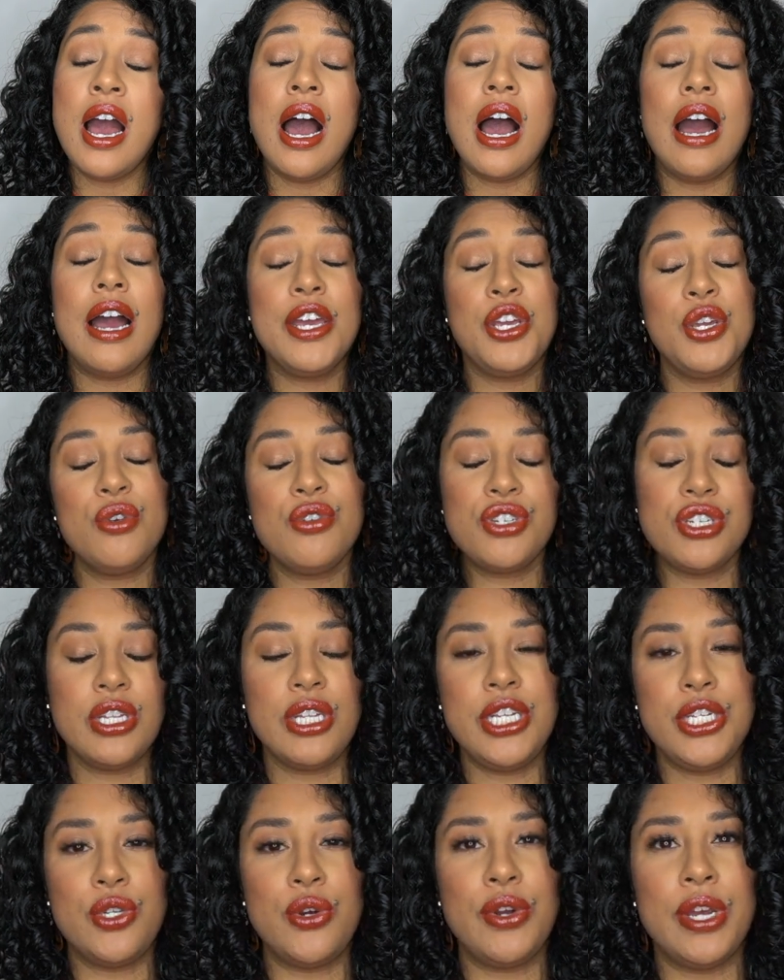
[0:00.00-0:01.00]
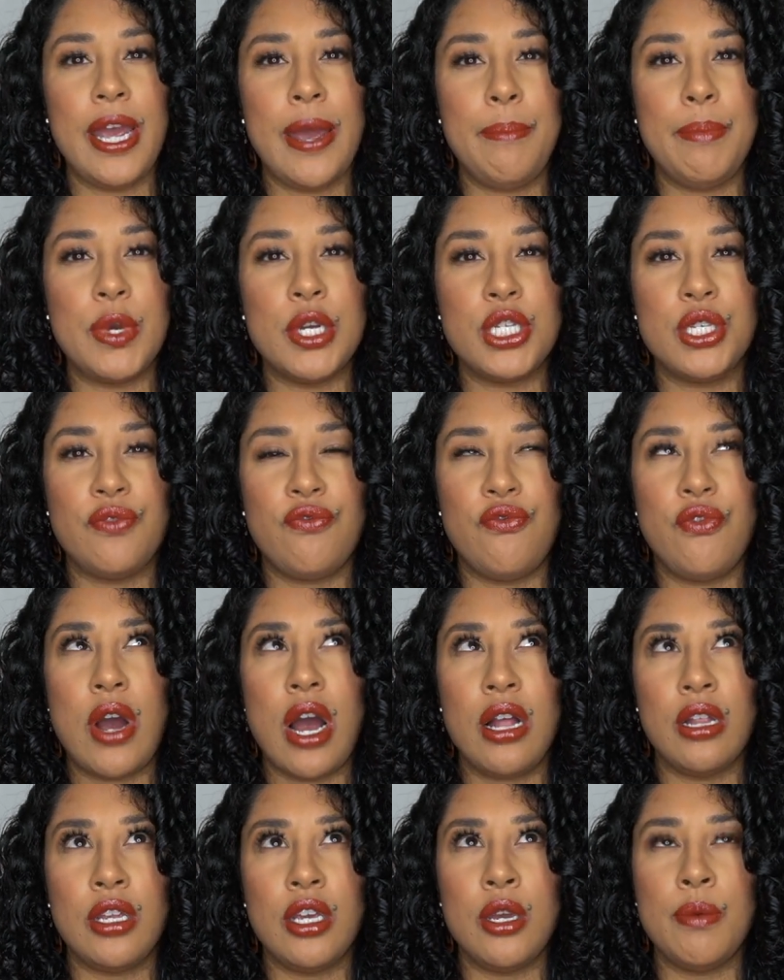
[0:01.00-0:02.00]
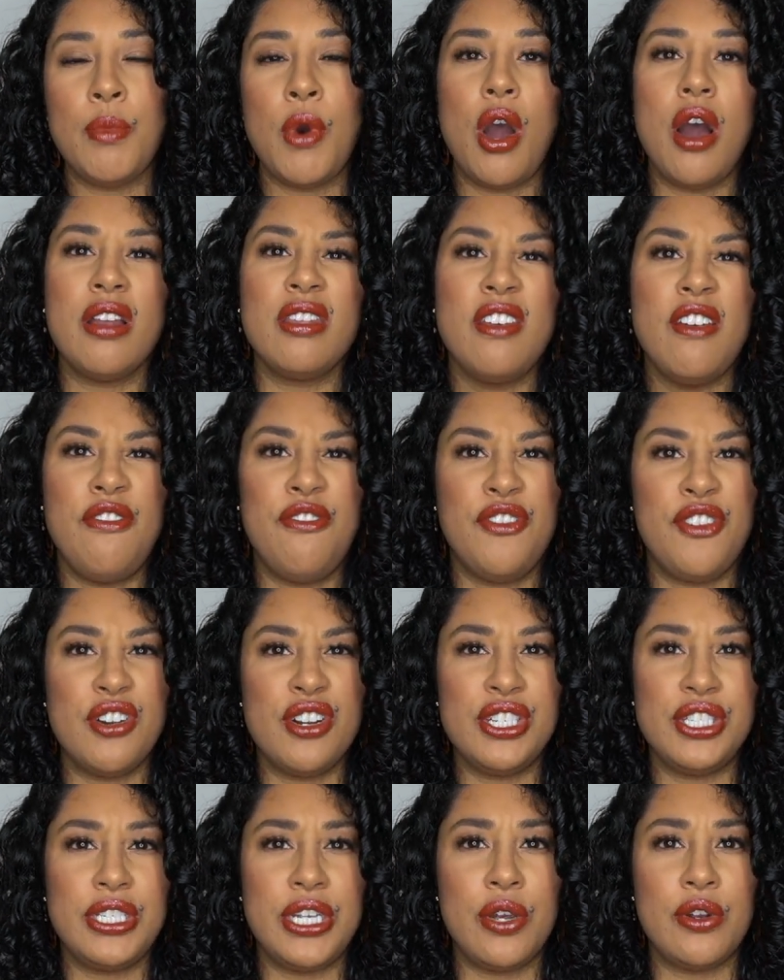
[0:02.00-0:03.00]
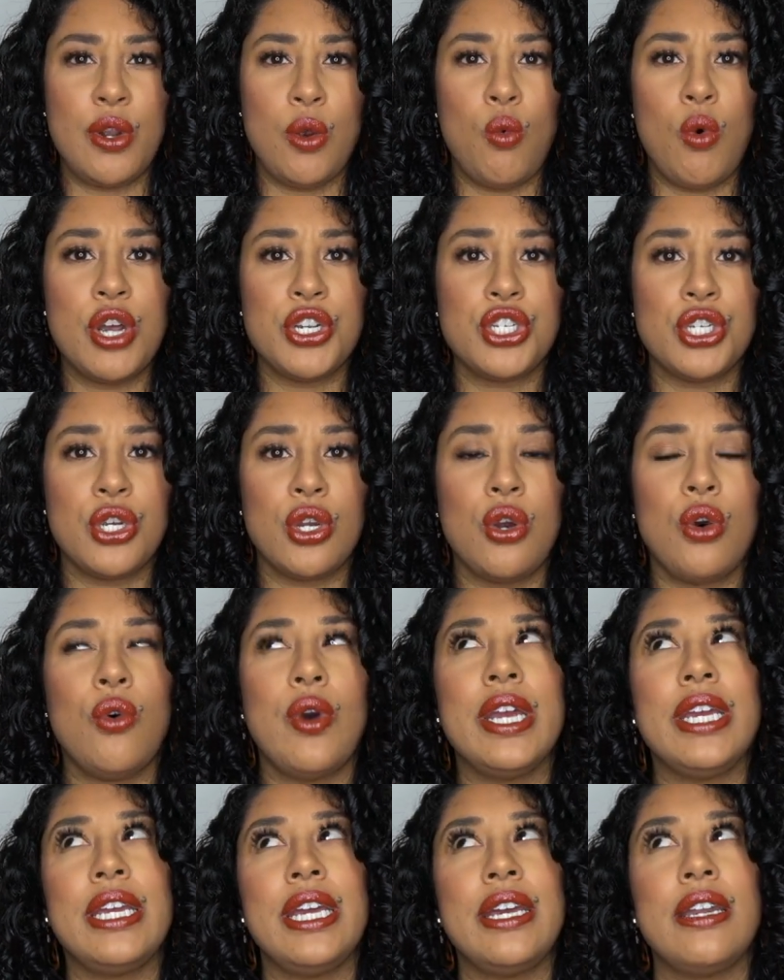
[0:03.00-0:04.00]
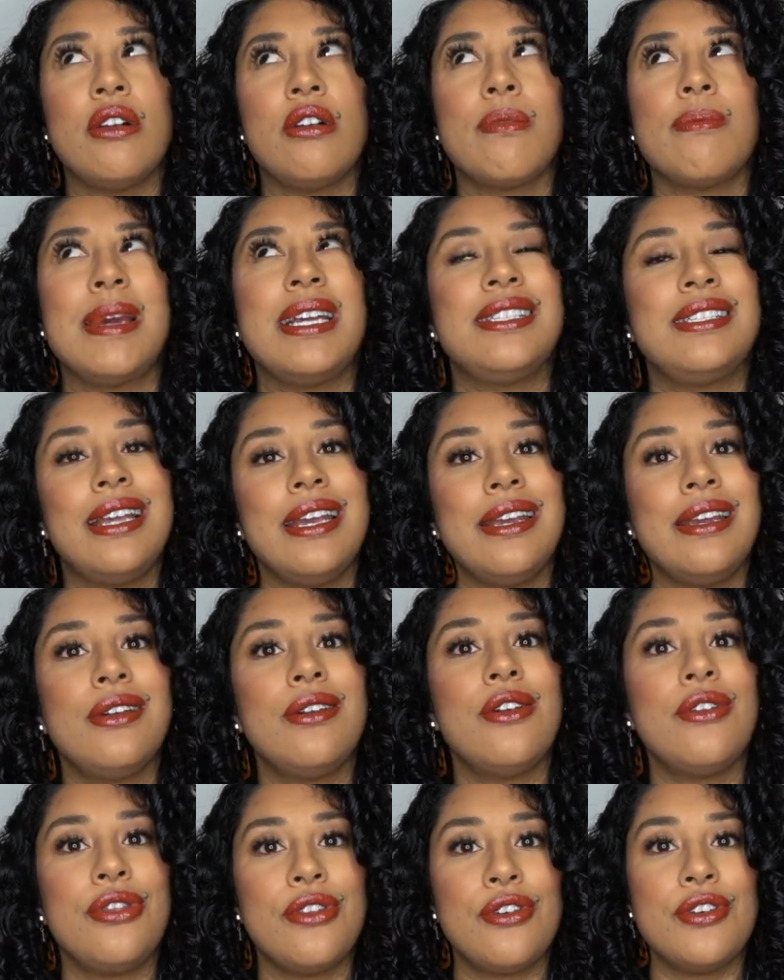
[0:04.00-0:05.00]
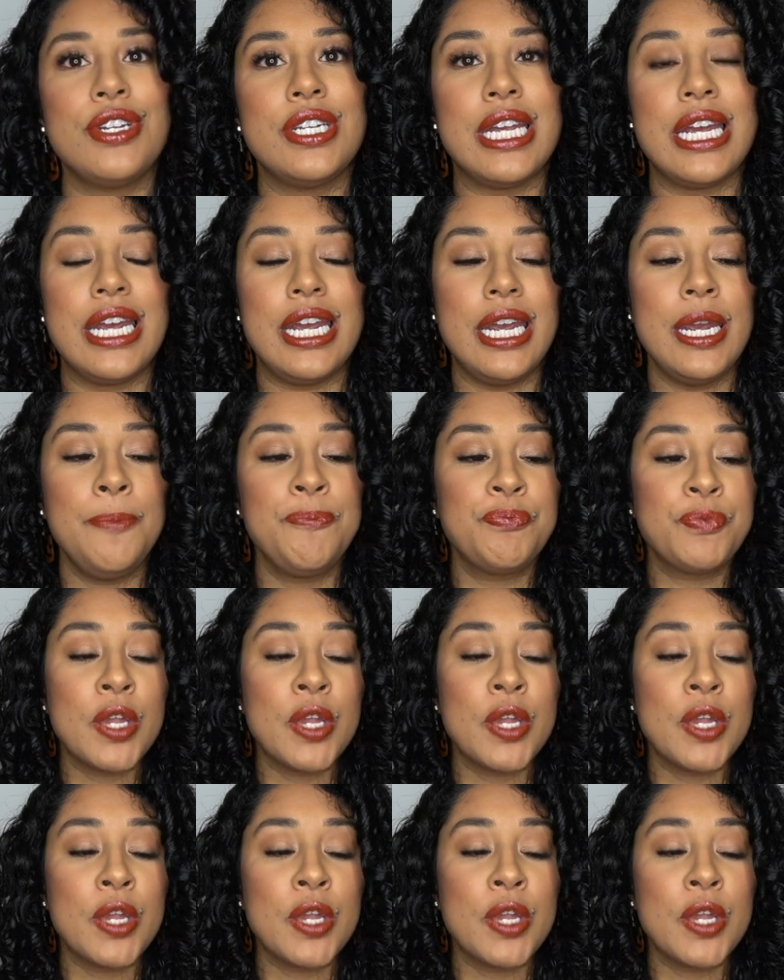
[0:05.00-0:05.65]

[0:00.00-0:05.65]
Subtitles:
I usually don't get much volume on the first day on a wash and go. I get it on my second or third day.